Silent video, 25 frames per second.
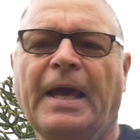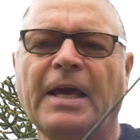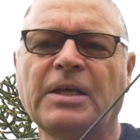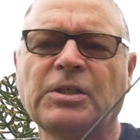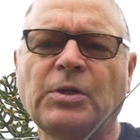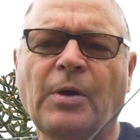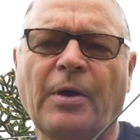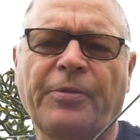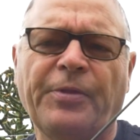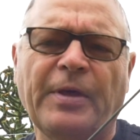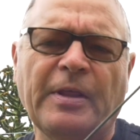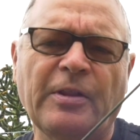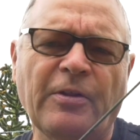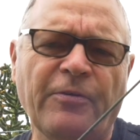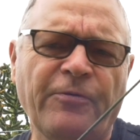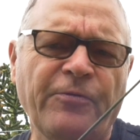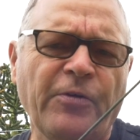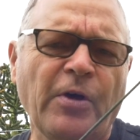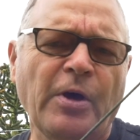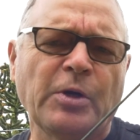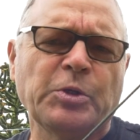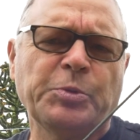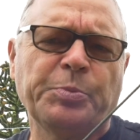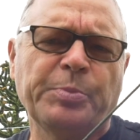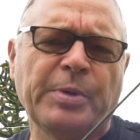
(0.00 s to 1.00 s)
So I think the
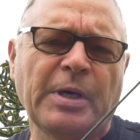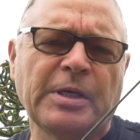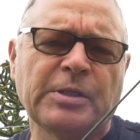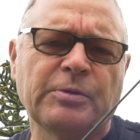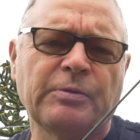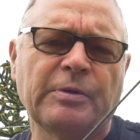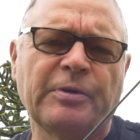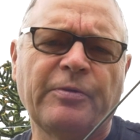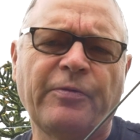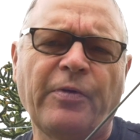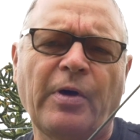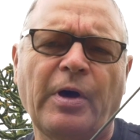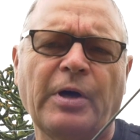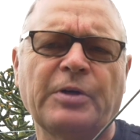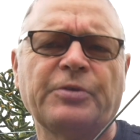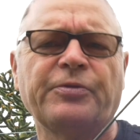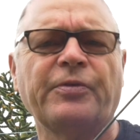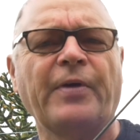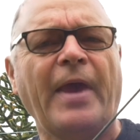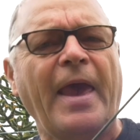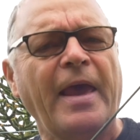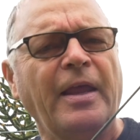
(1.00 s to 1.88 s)
first piece of advice for